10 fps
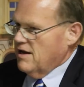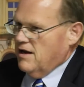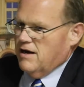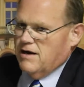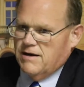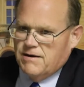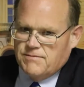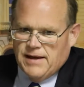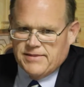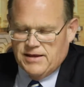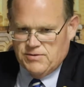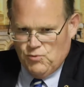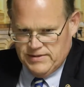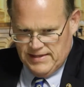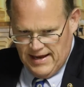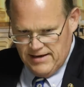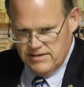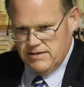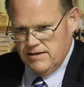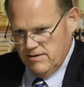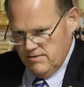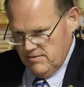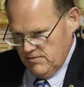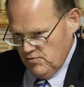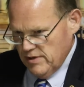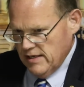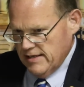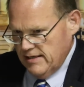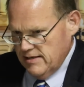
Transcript: I think what that really